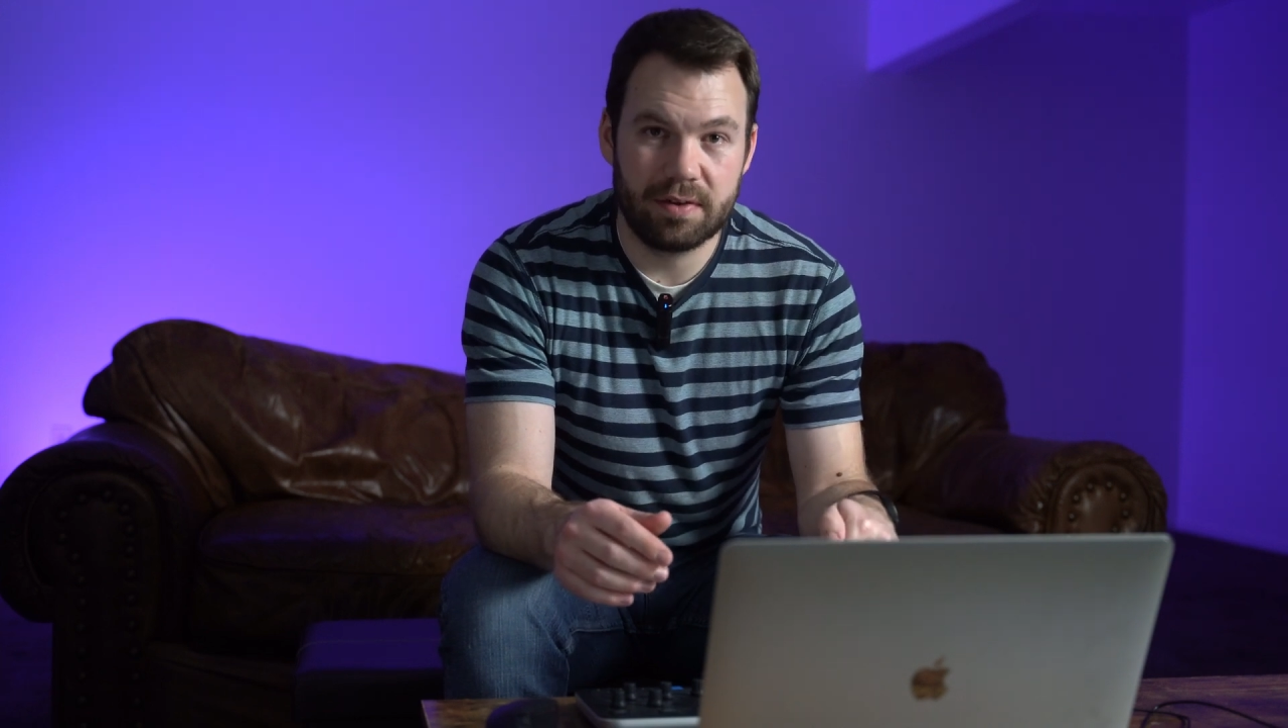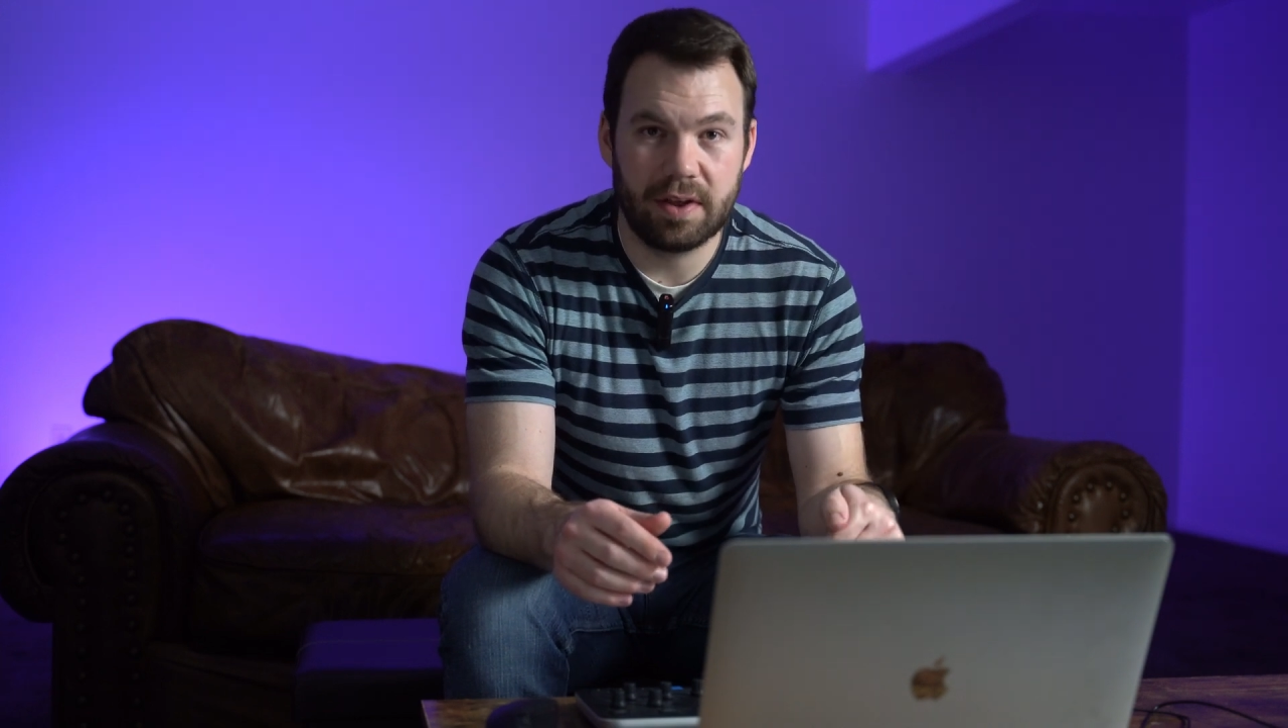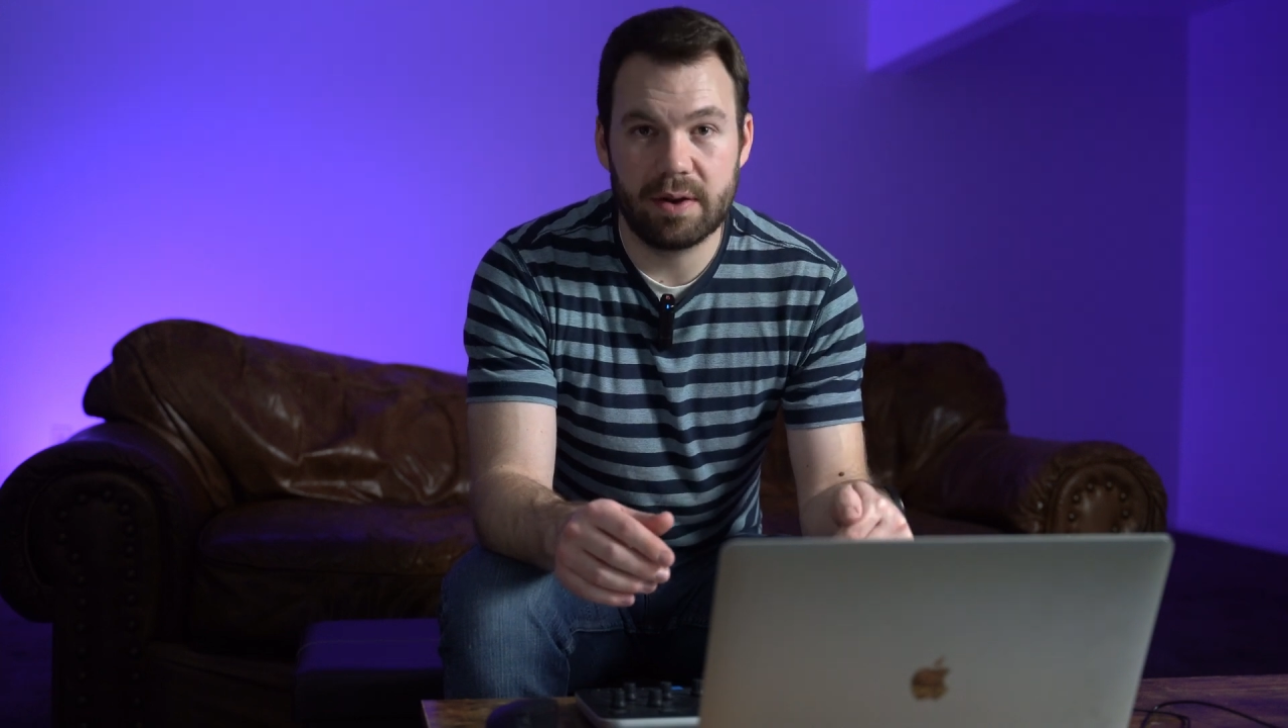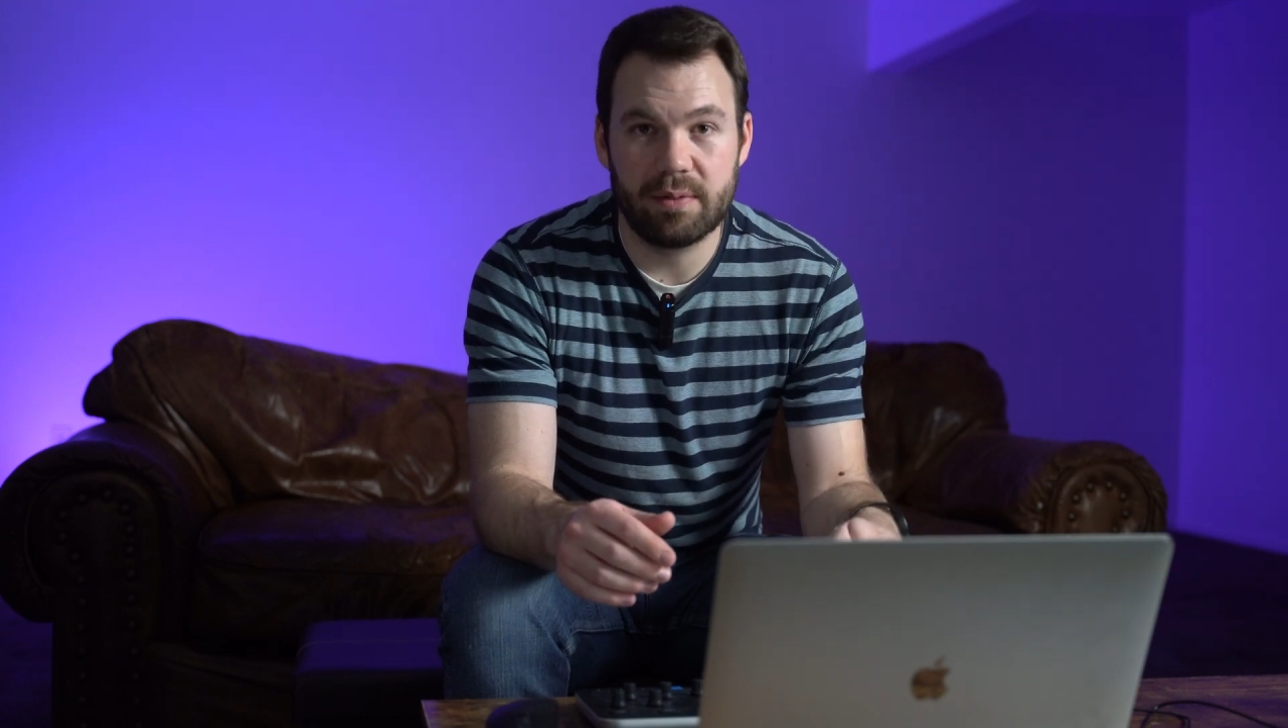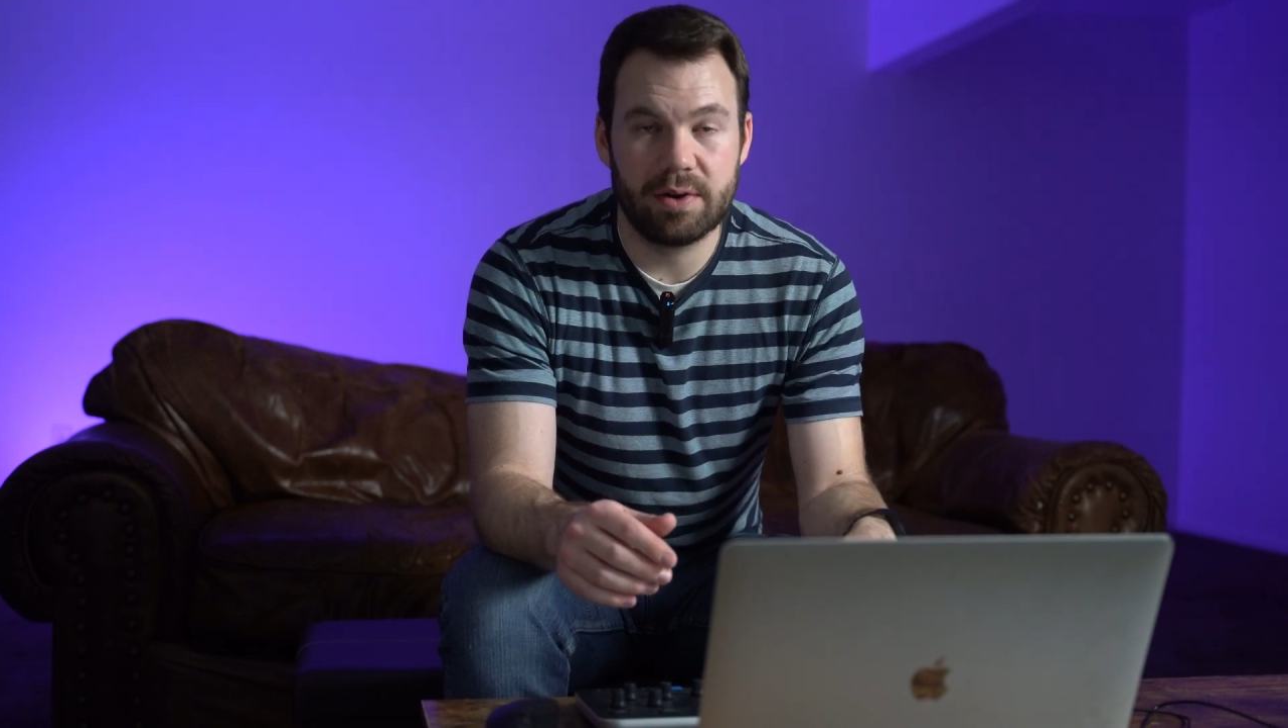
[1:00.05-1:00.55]

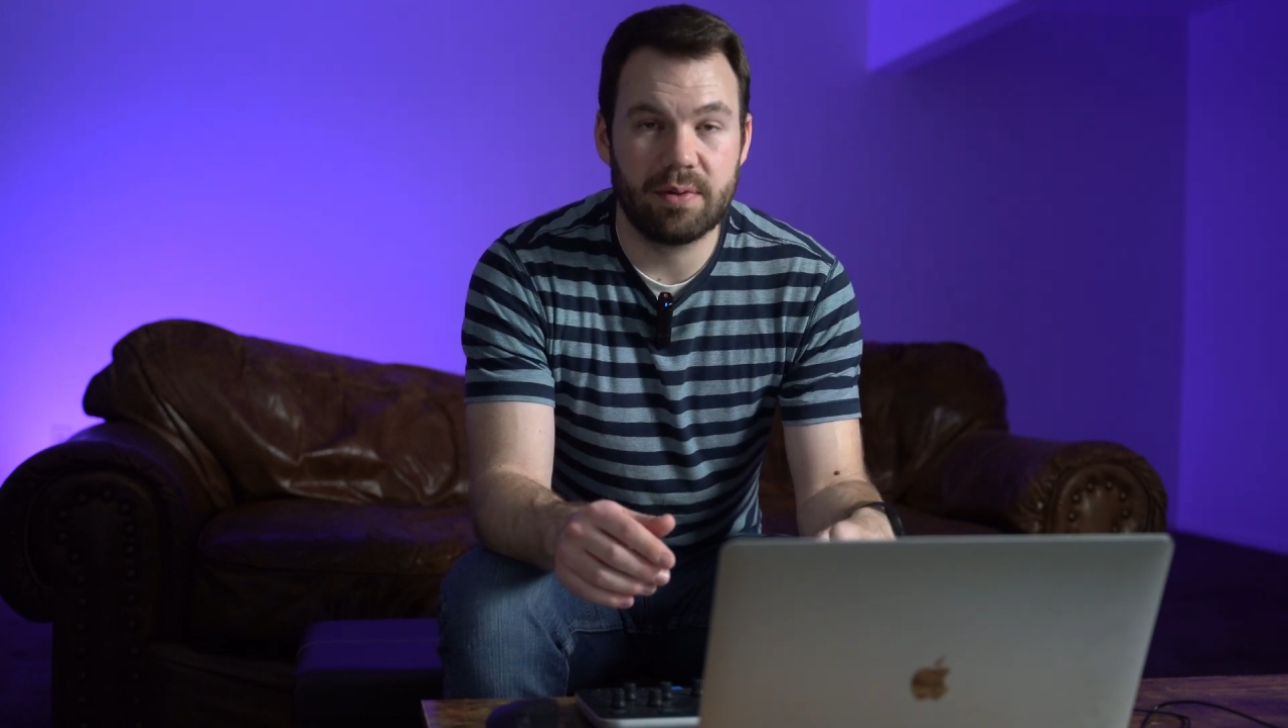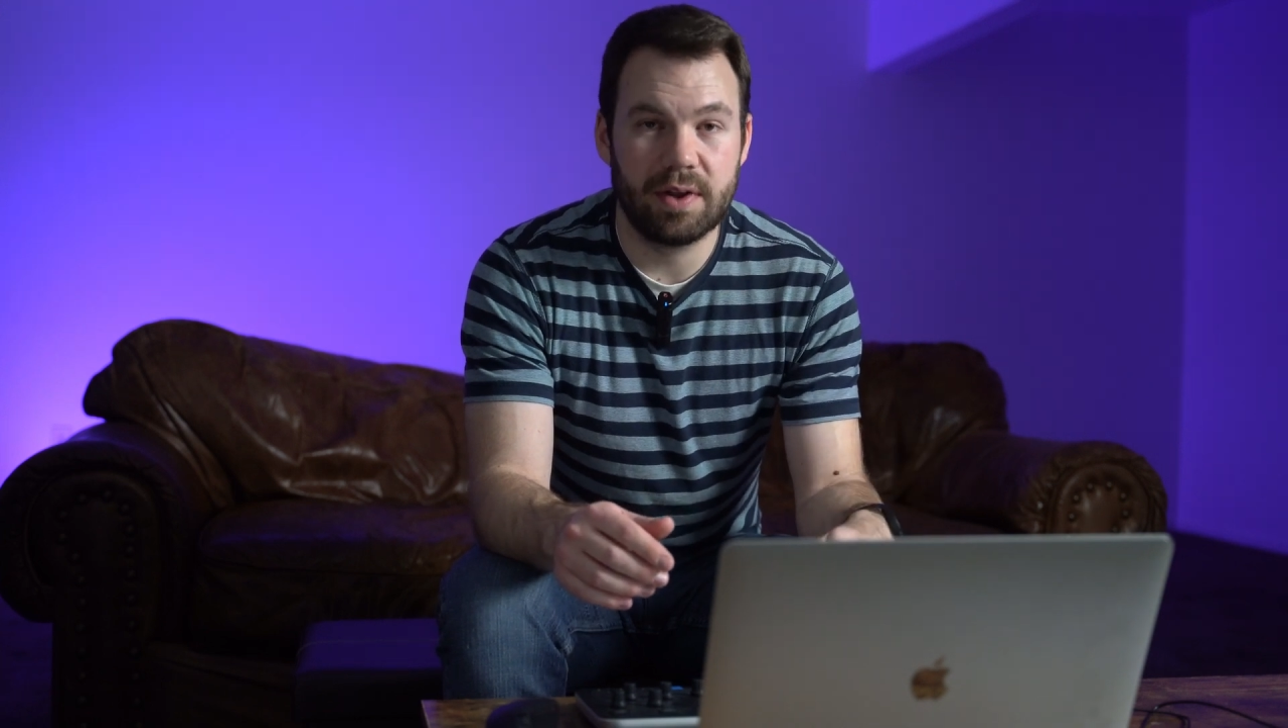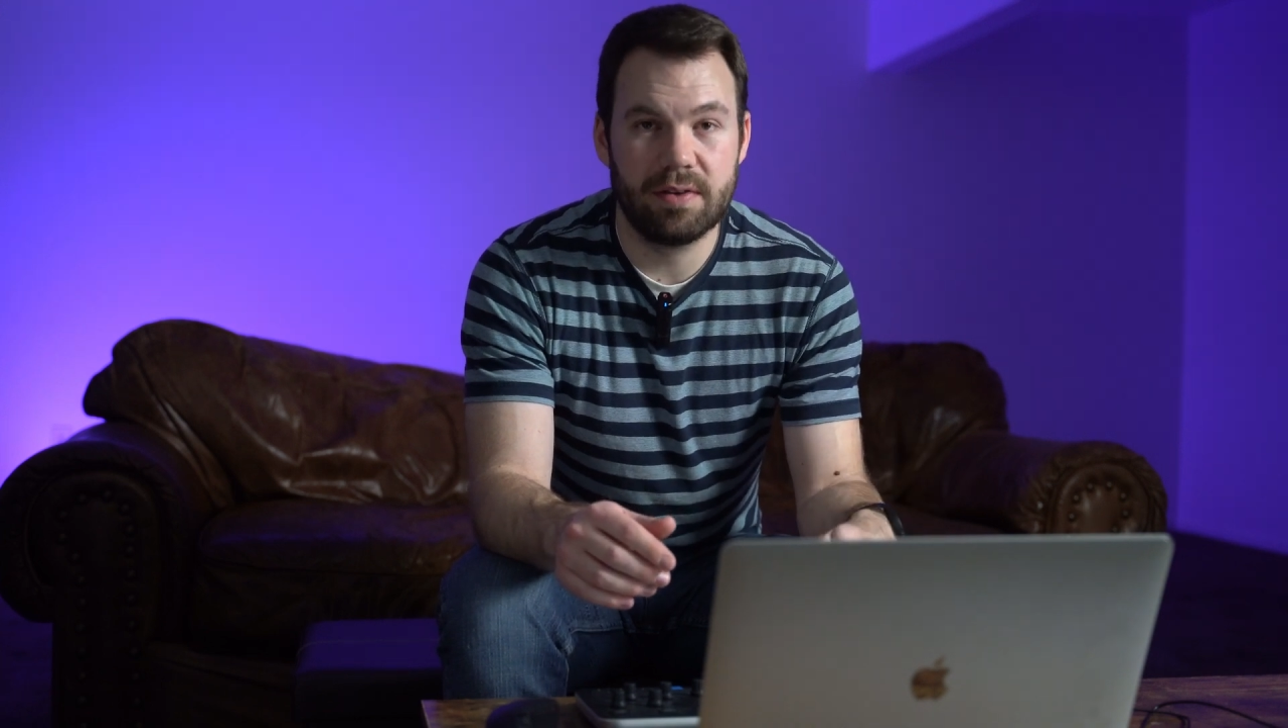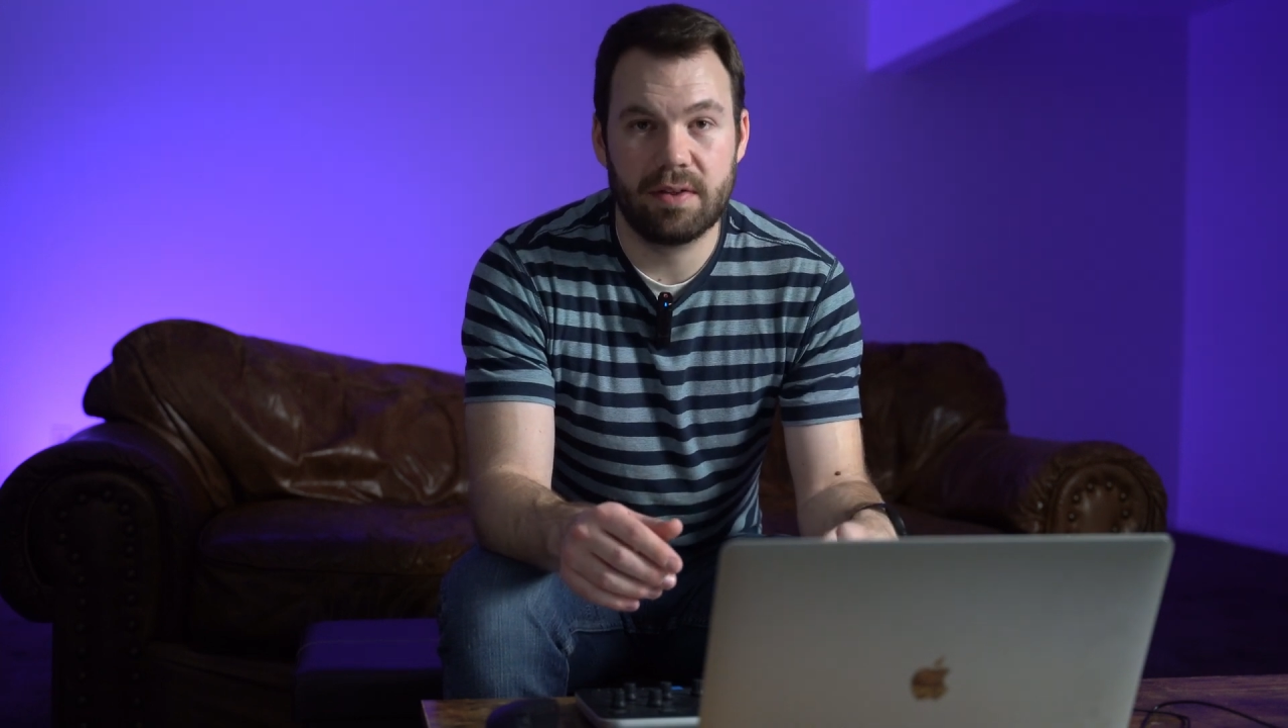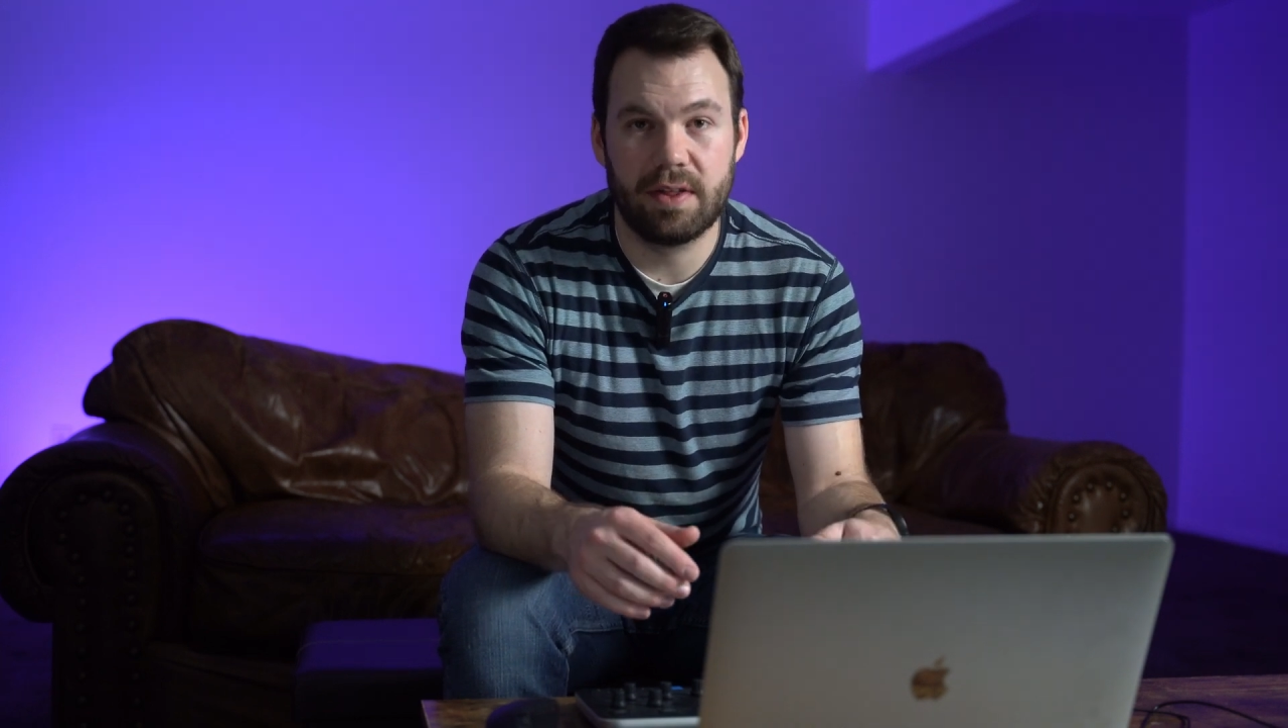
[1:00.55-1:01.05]
saying which one so